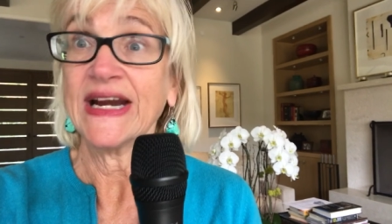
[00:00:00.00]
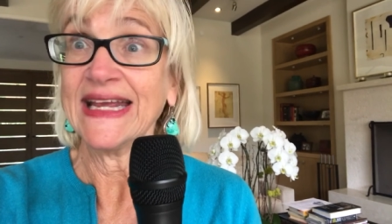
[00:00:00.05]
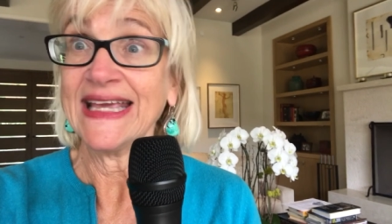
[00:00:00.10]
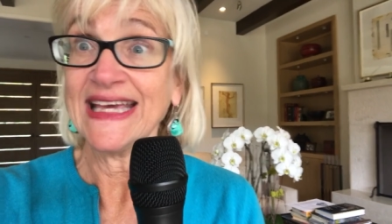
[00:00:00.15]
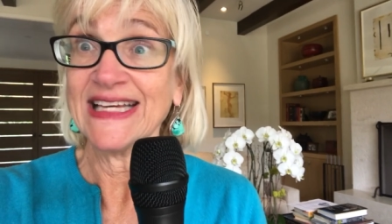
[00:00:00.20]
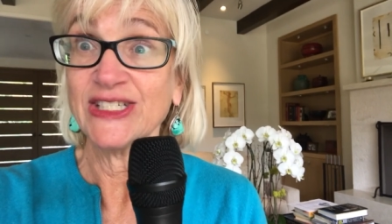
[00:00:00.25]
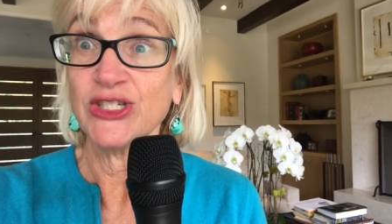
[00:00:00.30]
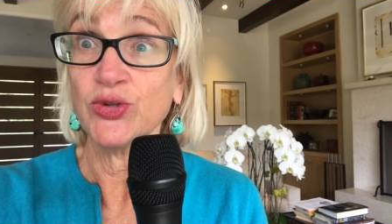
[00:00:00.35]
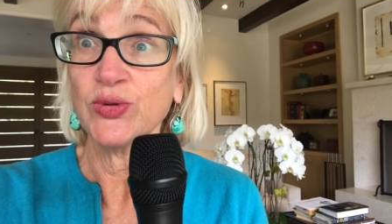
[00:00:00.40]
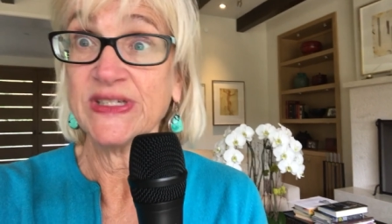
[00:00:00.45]
to
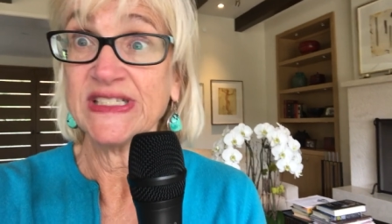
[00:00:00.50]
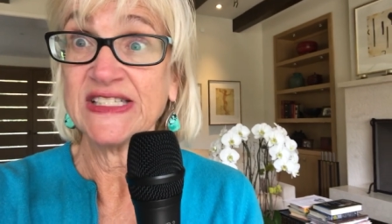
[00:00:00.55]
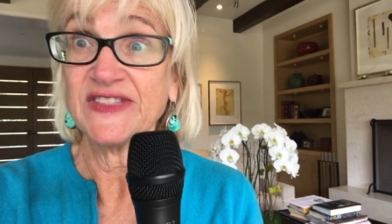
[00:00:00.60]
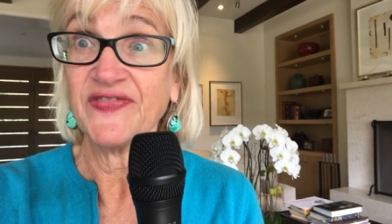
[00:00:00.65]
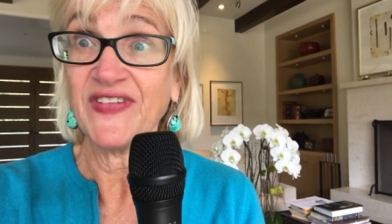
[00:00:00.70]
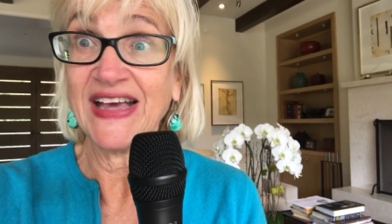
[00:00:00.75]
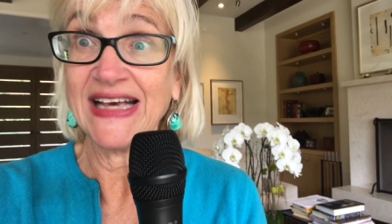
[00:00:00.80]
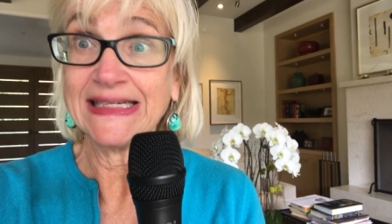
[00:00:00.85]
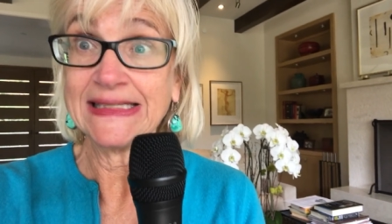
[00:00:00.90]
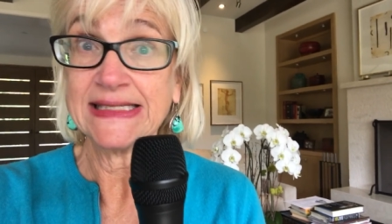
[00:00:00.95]
get to it as
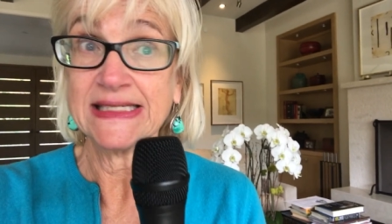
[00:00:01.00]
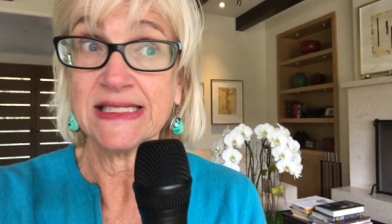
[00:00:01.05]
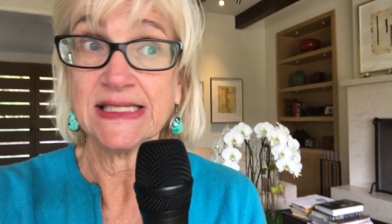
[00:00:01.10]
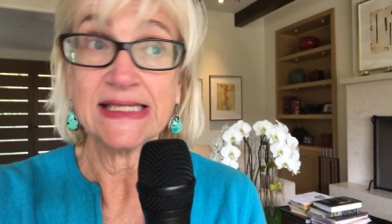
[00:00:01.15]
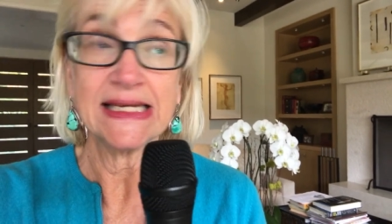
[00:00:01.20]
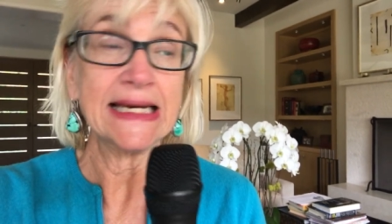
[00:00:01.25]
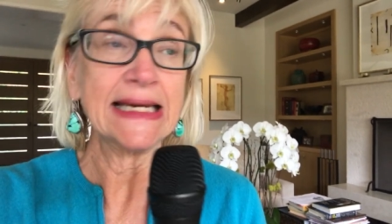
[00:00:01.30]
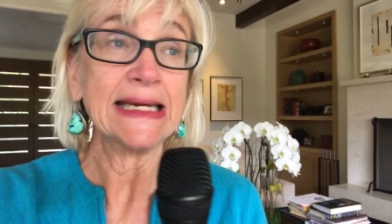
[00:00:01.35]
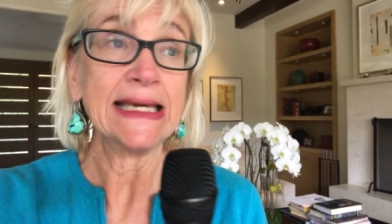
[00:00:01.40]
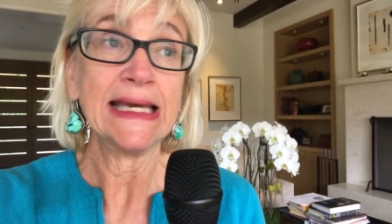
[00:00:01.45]
fast as
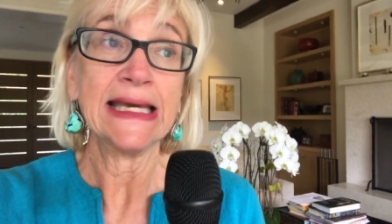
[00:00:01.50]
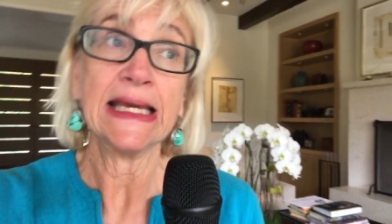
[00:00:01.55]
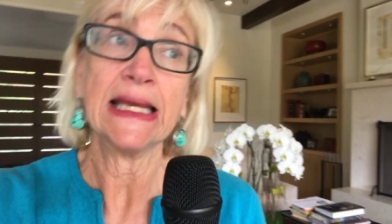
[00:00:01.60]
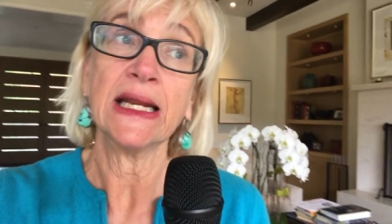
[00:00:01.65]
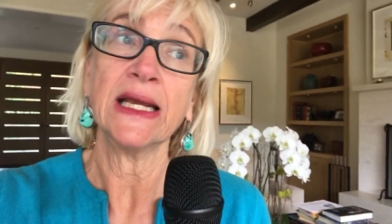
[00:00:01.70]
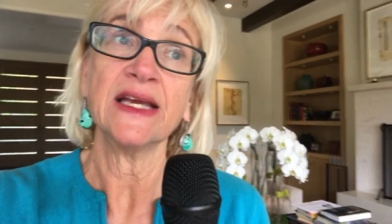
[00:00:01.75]
I can.